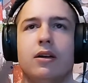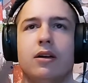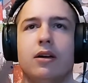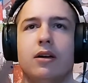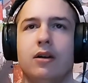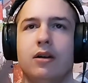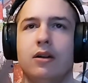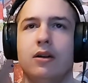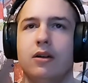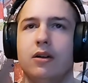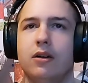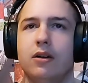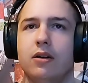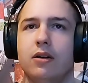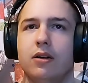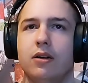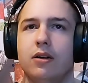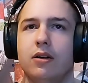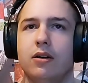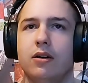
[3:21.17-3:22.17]

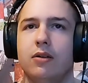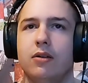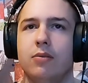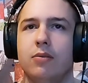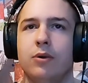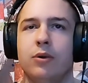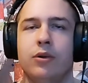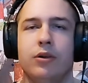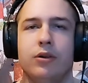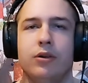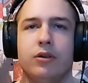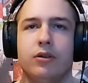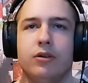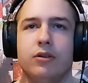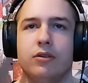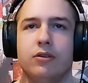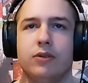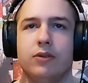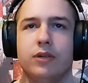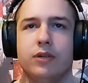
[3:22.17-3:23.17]
Mother,
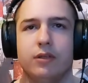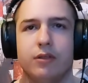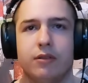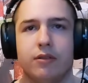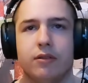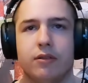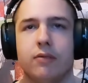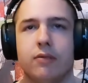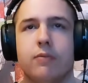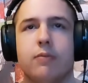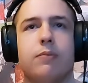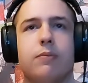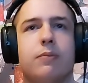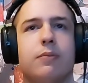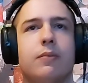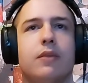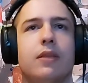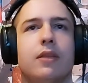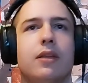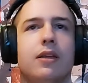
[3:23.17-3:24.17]
great.
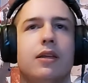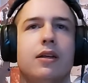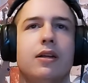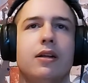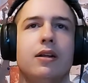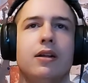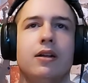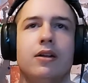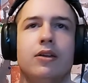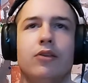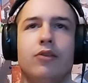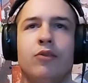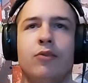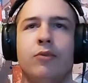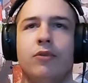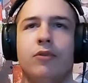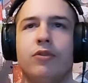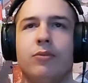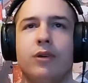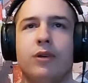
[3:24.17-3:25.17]
In a room
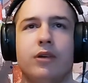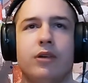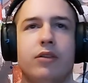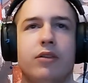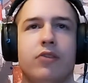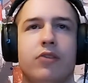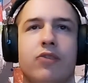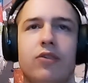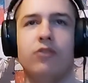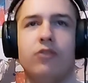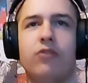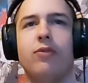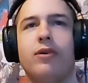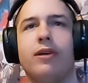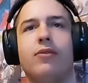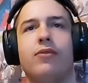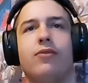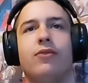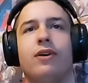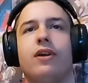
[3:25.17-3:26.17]
with someone in danger,
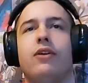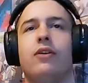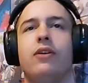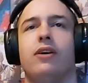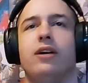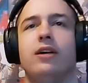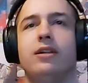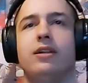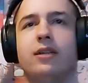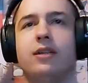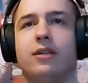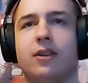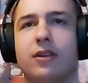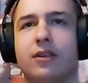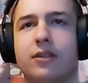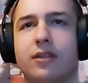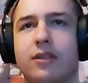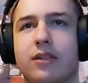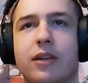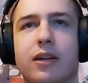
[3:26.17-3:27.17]
strike, fire, attack,
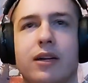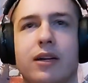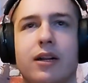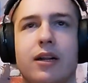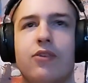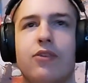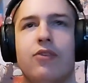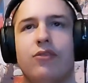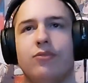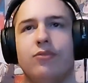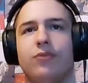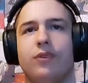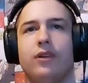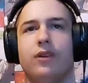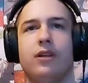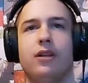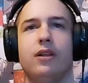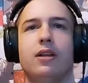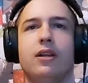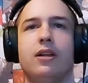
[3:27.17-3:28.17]
etc. How do you
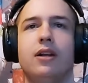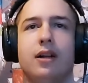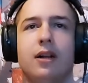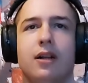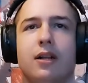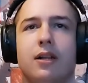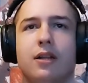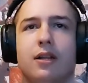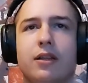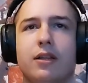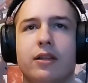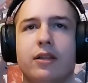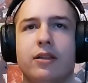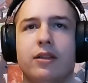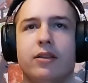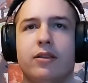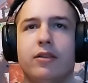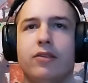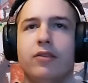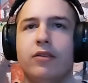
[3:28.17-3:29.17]
feel?
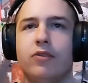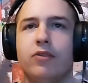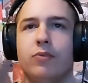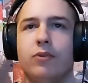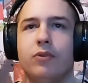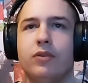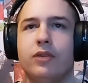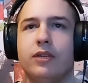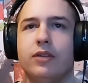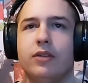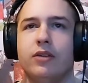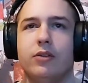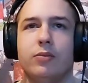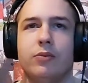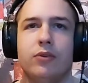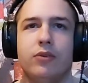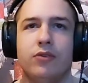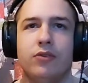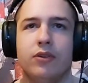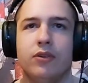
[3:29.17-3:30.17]
Desire to protect the other
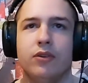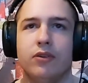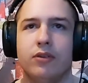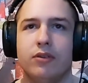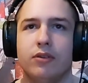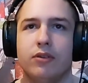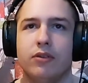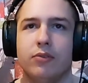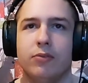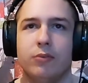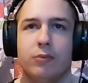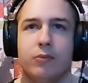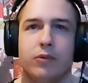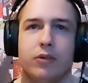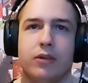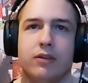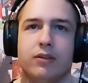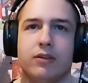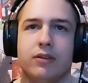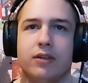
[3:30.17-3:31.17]
person, desire to be
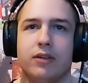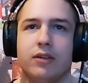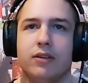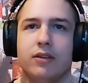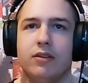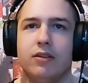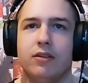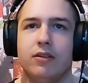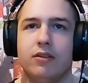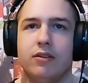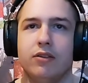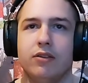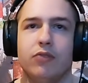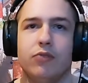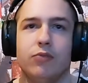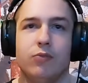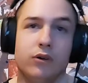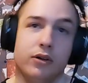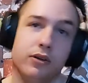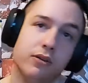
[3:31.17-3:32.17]
protected, desire
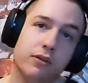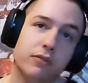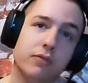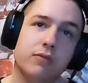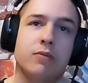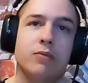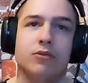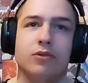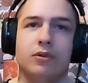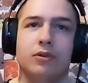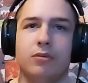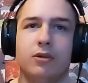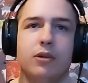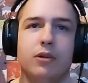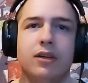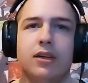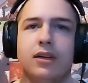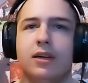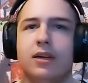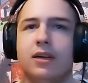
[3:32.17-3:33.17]
to run,
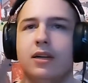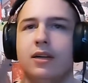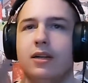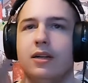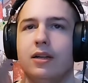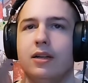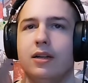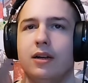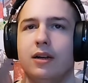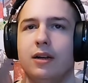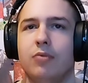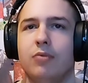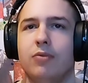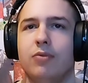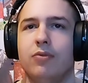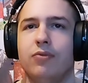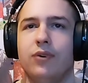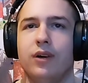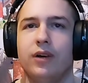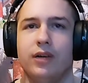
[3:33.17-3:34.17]
probably.
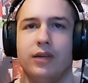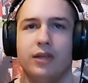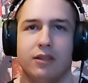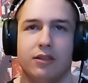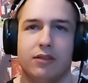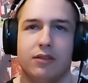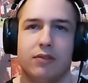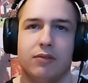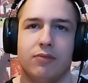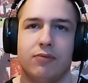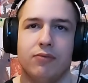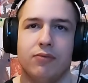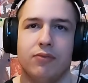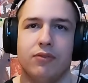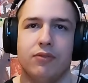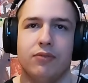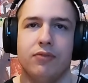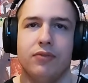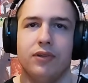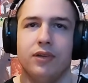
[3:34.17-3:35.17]
Fight, freeze
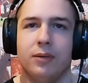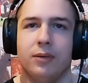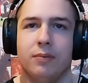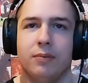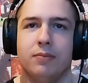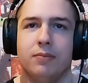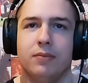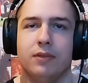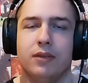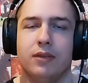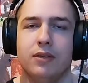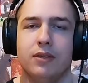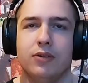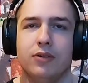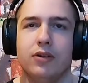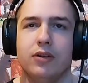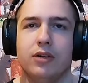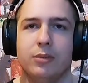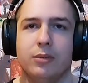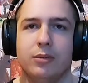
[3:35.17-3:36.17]
in fear,
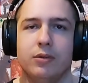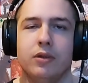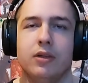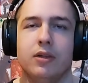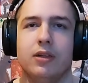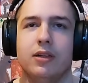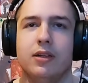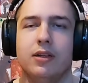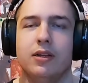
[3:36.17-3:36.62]
go numb.